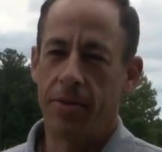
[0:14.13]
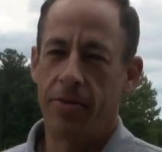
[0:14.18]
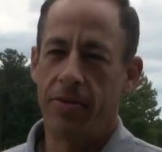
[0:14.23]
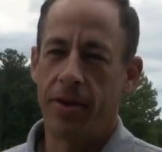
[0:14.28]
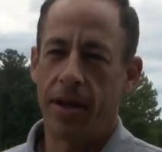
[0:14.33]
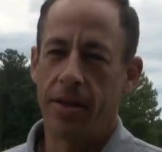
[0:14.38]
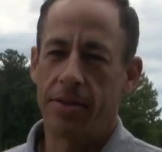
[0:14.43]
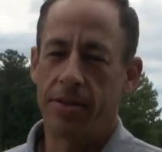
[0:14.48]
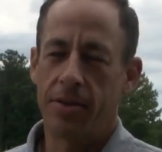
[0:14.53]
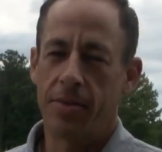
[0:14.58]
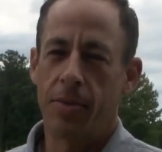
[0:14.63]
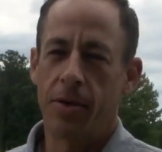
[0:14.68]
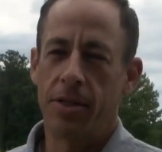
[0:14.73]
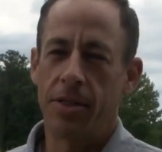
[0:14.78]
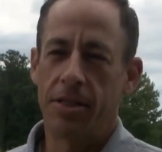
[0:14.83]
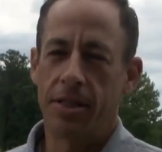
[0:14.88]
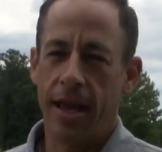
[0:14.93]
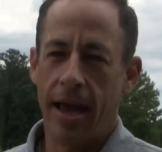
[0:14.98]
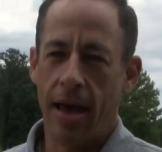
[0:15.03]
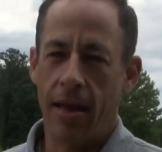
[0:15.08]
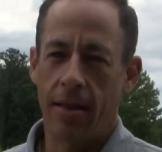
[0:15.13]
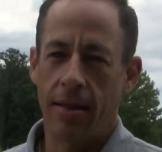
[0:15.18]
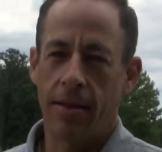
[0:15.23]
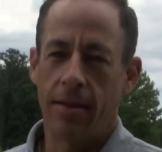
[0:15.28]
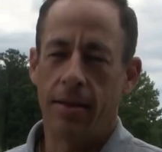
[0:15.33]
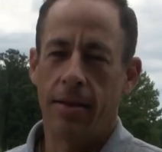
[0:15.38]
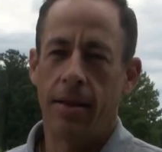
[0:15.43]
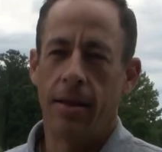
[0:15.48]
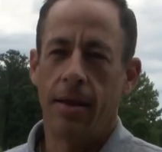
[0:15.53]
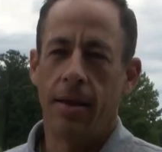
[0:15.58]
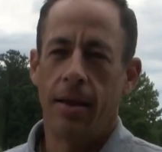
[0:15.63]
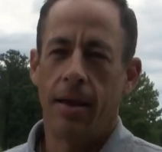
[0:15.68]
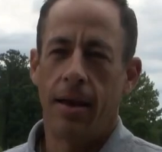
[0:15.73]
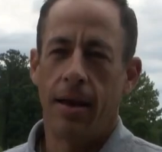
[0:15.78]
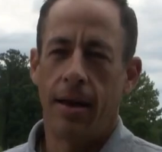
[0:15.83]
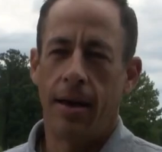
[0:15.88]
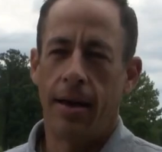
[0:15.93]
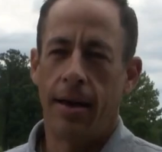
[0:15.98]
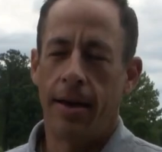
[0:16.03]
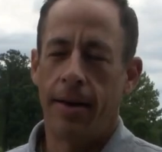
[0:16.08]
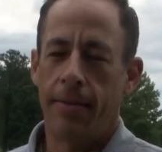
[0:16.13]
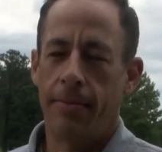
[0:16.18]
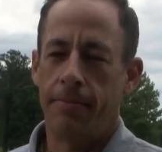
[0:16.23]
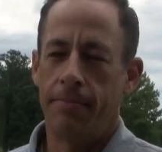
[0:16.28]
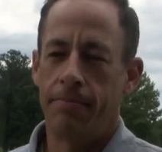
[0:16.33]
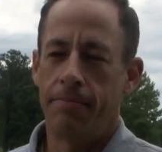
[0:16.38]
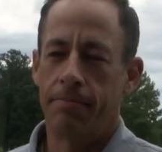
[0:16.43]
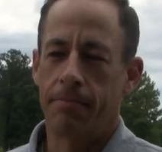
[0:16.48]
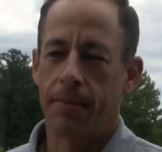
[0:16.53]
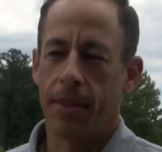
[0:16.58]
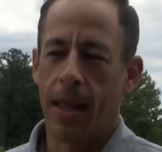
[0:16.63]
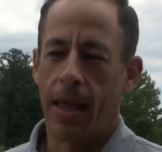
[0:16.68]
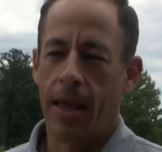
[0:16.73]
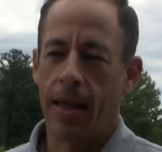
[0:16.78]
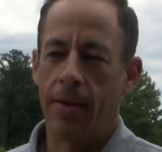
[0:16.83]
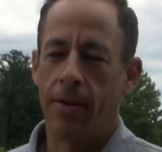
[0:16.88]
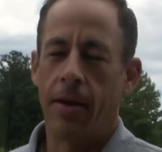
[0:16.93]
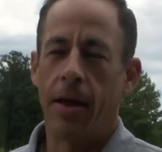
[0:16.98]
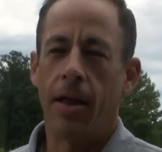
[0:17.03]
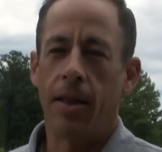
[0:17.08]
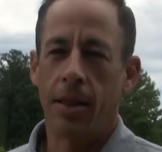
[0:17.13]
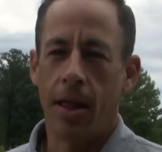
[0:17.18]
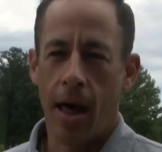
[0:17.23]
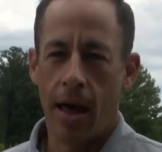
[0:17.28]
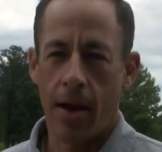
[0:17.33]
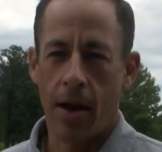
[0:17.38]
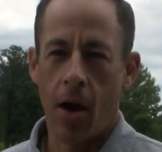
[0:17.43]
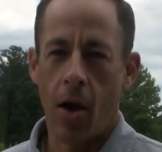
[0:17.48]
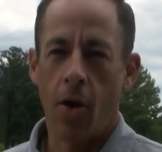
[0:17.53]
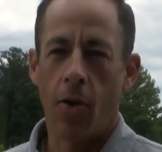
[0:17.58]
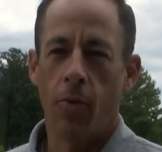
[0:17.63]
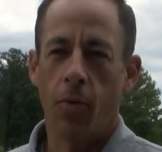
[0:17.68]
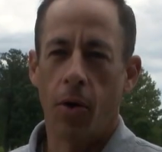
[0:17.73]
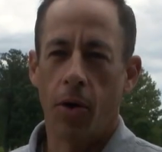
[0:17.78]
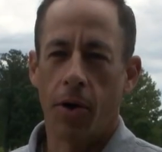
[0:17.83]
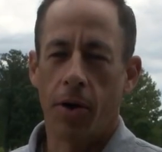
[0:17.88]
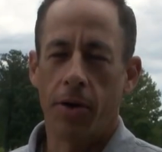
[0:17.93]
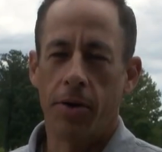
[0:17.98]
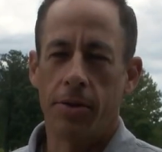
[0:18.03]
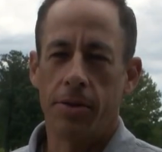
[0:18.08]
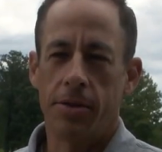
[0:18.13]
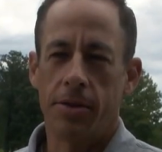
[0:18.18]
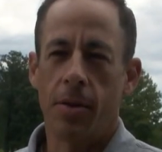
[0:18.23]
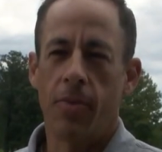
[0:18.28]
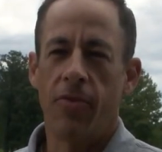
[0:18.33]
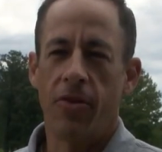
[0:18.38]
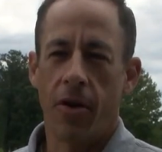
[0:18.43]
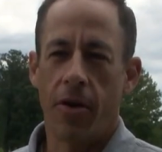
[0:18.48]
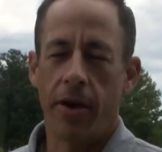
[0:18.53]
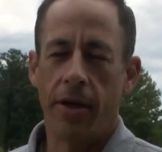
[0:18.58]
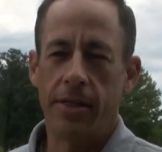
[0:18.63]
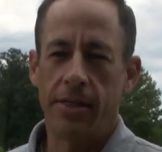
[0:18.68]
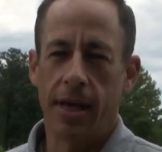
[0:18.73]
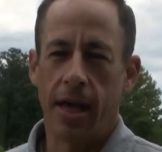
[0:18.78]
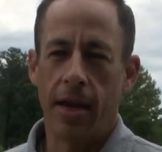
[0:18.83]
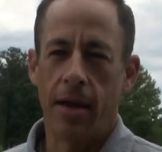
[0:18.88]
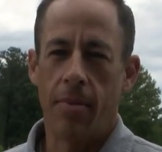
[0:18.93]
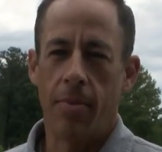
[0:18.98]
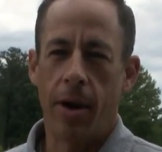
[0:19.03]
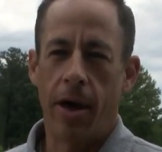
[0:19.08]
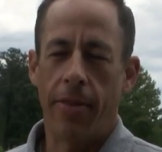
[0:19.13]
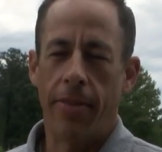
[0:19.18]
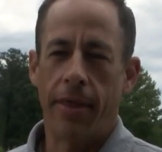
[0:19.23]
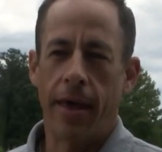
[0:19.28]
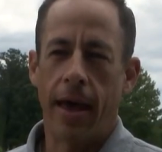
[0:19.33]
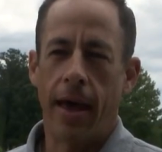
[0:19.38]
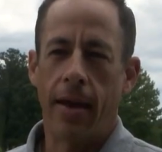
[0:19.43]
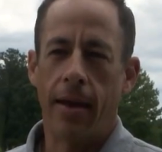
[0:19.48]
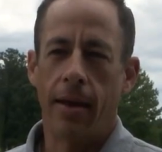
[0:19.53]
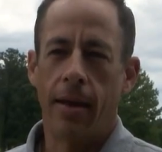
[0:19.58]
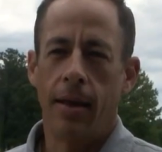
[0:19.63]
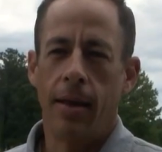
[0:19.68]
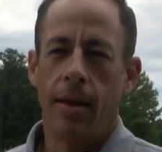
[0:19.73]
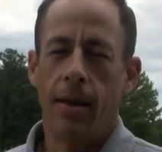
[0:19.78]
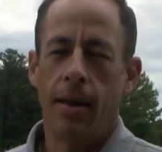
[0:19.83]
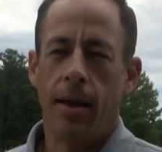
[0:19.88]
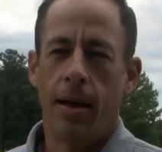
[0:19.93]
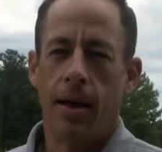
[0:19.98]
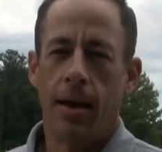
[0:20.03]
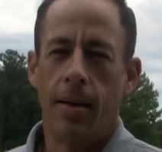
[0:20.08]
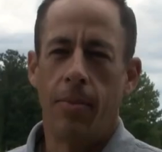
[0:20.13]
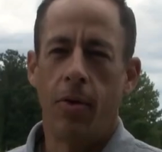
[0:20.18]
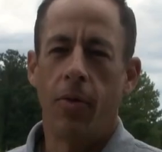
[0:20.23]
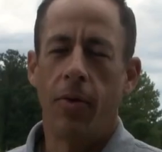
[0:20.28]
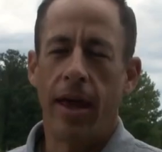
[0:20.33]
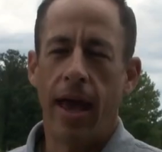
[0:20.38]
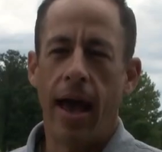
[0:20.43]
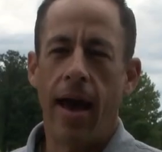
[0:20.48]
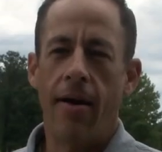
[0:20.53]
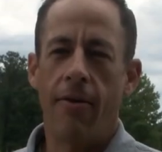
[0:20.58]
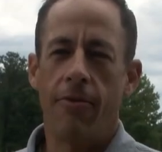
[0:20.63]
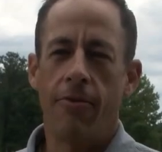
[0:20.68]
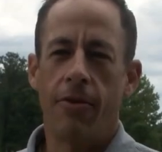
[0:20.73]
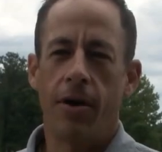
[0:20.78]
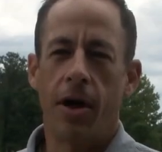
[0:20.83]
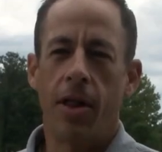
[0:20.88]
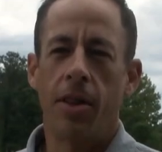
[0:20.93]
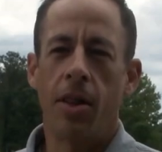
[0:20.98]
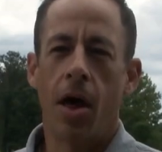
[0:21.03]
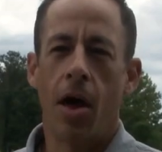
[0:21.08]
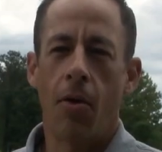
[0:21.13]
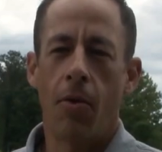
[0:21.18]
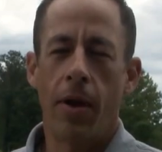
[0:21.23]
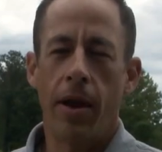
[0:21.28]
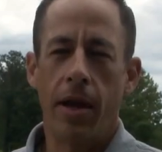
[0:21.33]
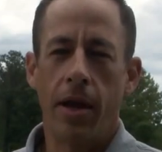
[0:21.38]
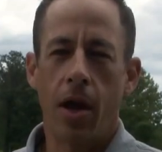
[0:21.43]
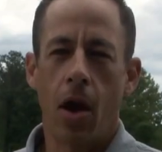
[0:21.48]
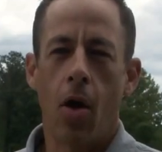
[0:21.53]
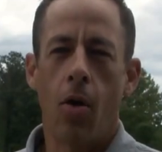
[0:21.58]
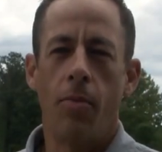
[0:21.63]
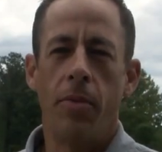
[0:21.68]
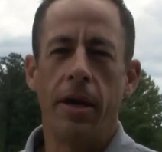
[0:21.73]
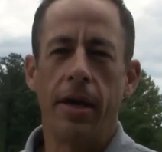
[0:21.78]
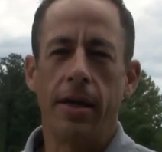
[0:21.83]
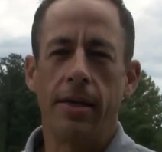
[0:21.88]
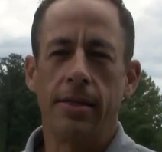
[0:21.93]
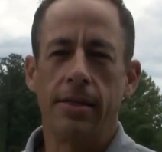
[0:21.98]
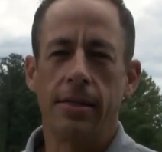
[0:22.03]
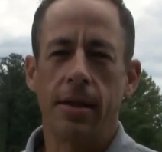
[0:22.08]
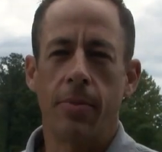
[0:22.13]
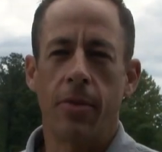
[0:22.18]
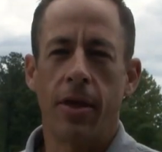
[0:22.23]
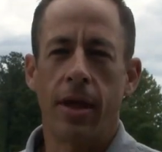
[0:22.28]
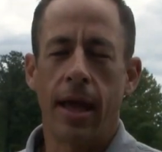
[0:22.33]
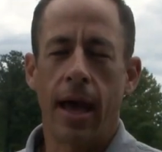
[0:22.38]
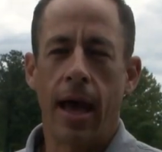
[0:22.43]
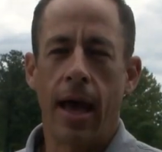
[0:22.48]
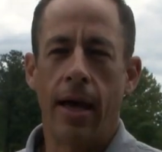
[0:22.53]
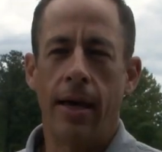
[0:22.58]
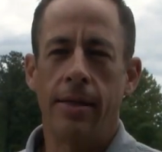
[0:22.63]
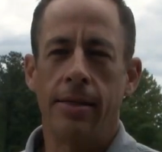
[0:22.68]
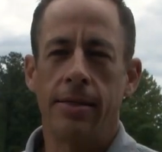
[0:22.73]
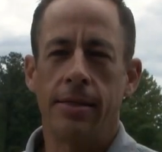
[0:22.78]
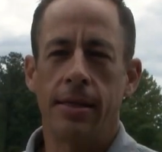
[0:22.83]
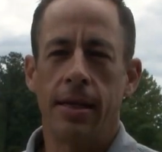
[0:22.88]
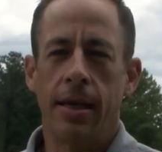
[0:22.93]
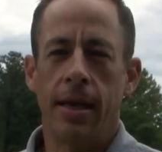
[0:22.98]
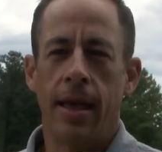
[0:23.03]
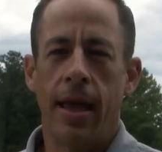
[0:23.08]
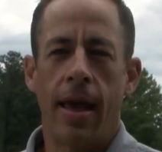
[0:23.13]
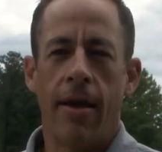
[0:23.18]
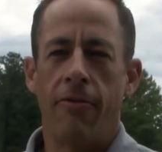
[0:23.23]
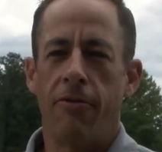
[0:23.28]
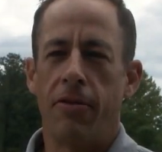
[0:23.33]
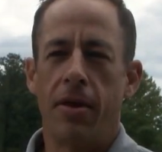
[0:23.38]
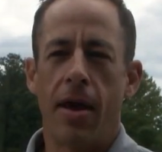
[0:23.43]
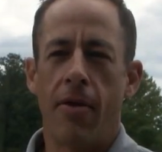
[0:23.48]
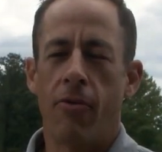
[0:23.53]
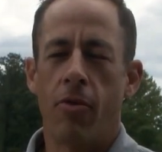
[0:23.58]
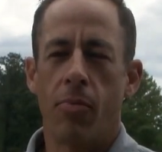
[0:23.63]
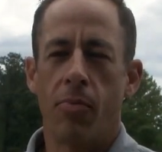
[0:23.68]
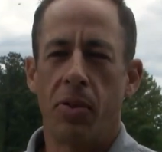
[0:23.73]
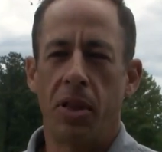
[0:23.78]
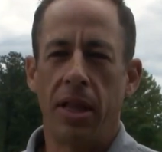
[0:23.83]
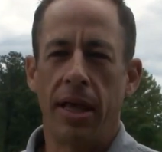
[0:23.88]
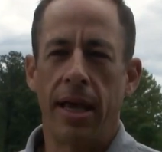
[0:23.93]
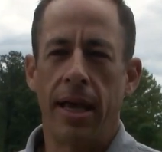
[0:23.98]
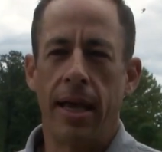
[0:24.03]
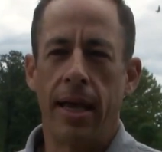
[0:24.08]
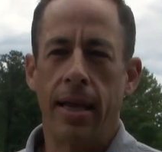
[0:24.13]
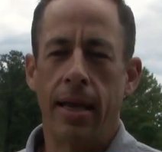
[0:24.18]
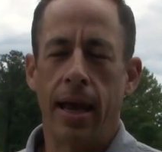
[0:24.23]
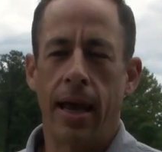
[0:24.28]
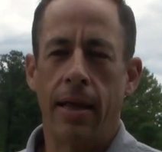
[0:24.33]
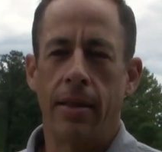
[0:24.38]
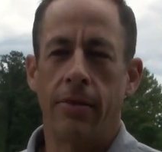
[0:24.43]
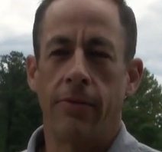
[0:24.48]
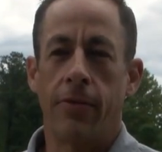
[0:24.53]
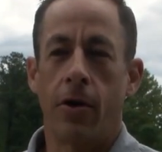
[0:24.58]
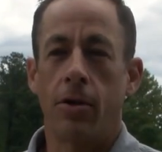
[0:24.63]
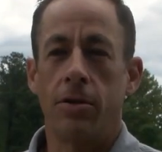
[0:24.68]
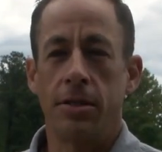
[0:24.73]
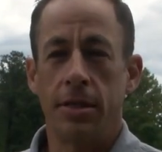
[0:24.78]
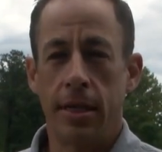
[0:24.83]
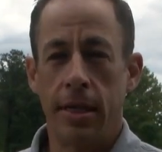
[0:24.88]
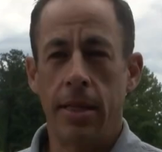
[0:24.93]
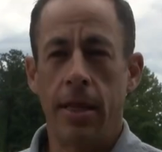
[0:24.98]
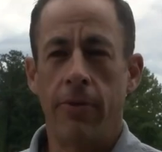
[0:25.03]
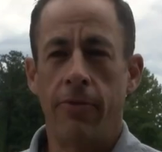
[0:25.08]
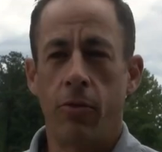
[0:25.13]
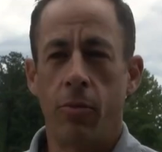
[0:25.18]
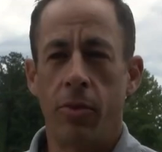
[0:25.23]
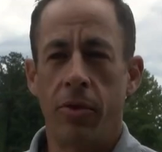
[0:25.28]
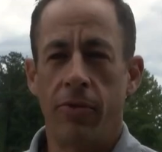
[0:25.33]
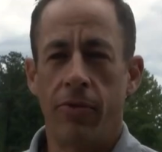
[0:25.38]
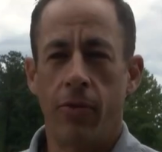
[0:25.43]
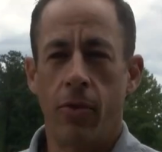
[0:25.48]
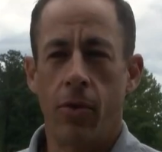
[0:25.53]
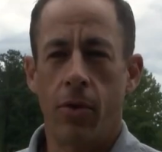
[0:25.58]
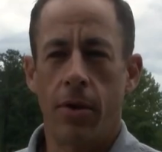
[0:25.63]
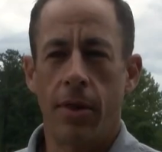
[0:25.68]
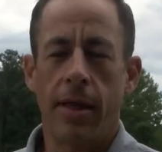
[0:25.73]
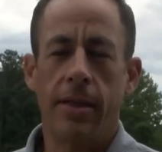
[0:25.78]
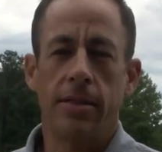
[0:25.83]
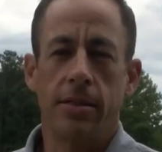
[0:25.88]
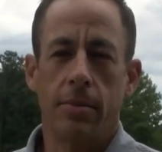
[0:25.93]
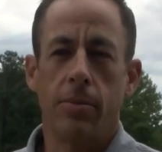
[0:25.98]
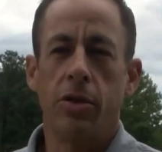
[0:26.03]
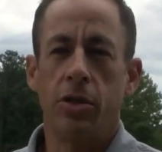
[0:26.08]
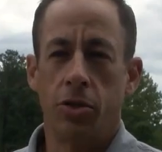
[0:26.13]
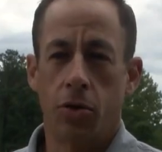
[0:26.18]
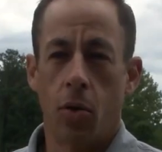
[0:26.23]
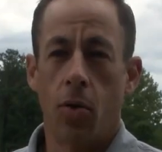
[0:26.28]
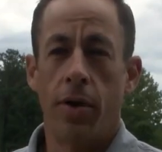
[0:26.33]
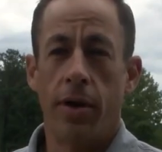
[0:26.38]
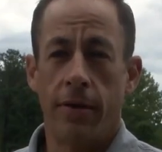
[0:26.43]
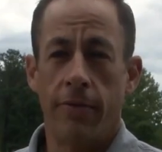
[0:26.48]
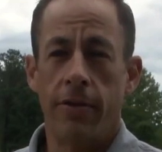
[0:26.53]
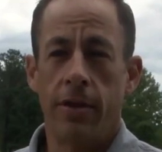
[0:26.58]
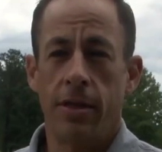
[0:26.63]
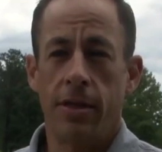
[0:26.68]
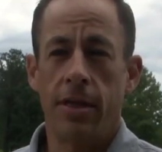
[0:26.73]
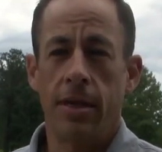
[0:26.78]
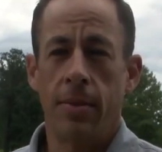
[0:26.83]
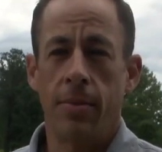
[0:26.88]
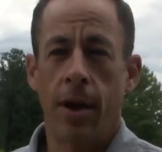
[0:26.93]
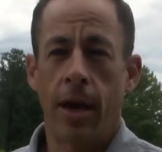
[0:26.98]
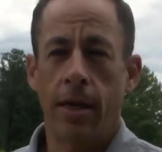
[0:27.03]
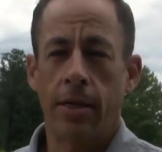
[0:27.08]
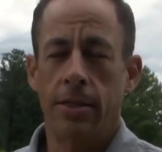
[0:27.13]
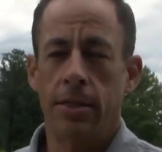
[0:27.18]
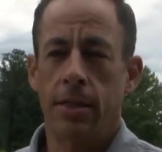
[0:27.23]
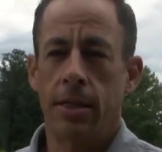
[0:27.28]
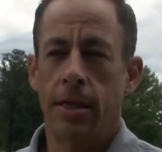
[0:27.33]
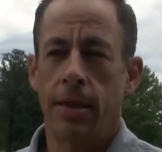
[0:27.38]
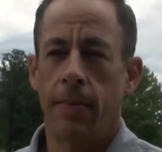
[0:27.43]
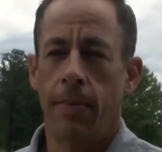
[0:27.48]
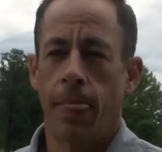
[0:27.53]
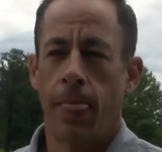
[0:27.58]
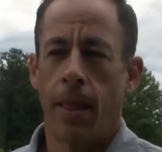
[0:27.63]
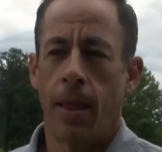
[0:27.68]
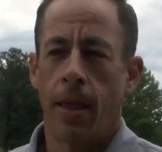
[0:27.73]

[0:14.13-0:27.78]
We've got so much talent um, and a lot of hard workers, so I'm very excited about that. Uh, but we have a long way to go because some of the guys have never played at the varsity level before. That's the majority of the team, actually.